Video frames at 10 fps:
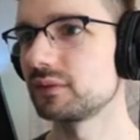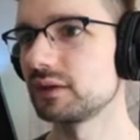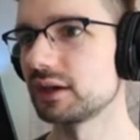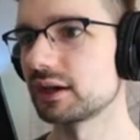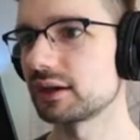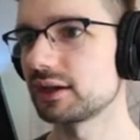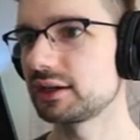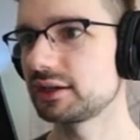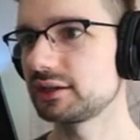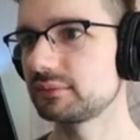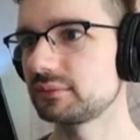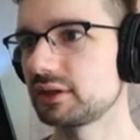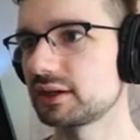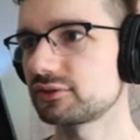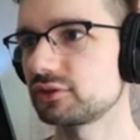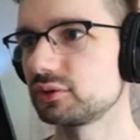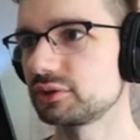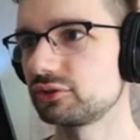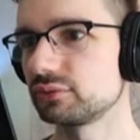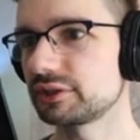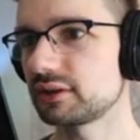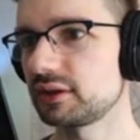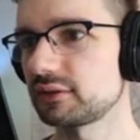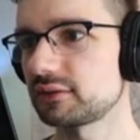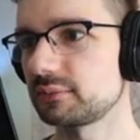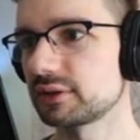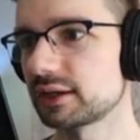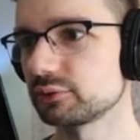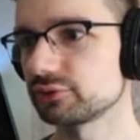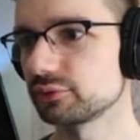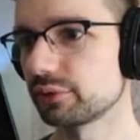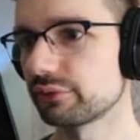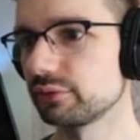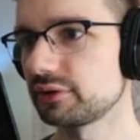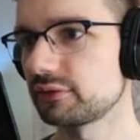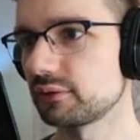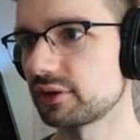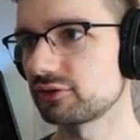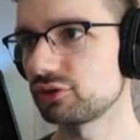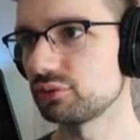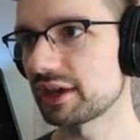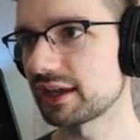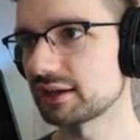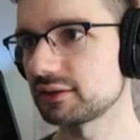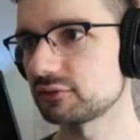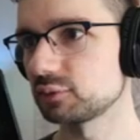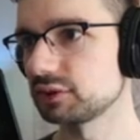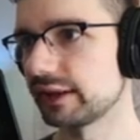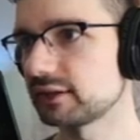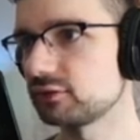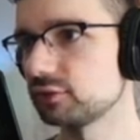Yeah, I am not going to read this, but I will scroll through it so that you can if you would like